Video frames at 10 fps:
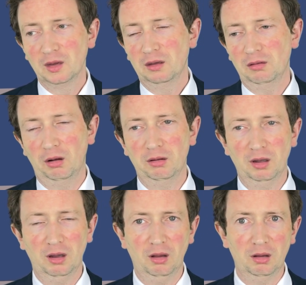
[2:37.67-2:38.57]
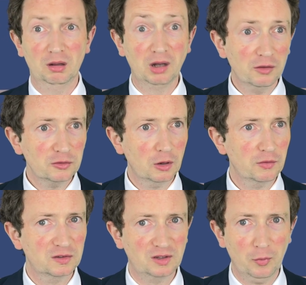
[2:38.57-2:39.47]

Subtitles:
In London over the summer,